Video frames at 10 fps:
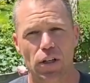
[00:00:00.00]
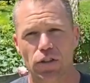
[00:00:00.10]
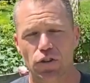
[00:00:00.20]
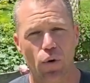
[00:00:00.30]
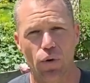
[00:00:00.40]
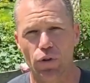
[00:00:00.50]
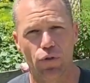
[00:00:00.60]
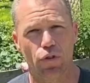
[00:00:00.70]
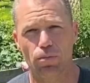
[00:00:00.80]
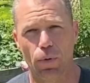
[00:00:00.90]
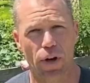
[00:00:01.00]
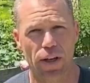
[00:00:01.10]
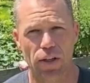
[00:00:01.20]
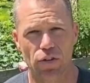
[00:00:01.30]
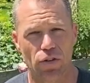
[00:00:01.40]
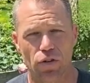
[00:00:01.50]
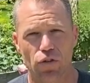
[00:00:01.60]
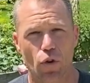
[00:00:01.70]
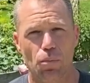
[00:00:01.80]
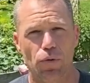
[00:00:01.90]
Don't use sprays and
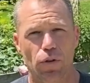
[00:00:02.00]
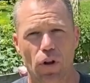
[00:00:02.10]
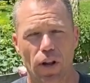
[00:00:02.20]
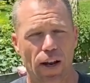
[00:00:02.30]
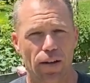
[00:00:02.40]
soaps and all that.